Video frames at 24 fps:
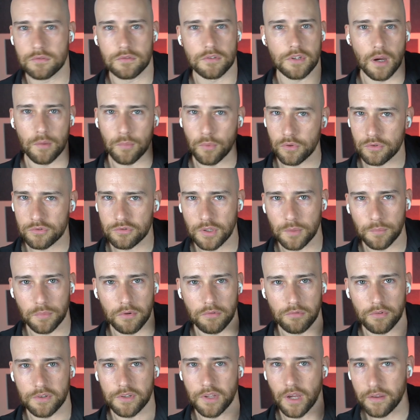double,
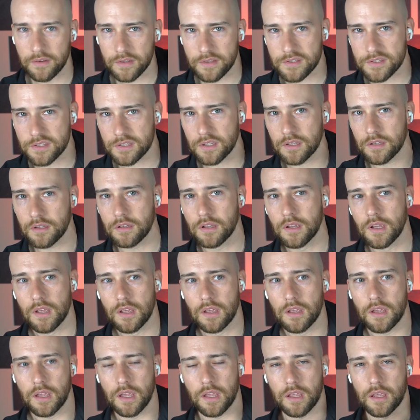triple redundancy,
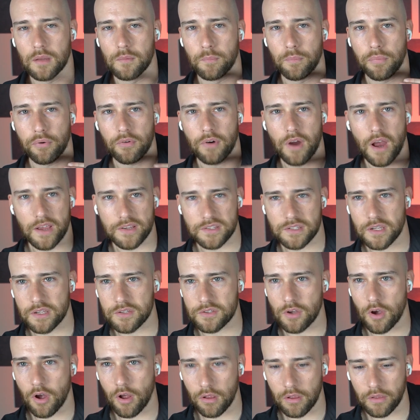it can
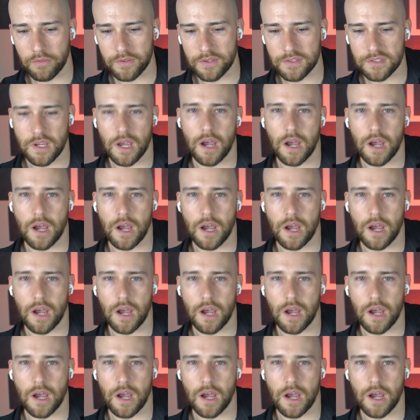process all of these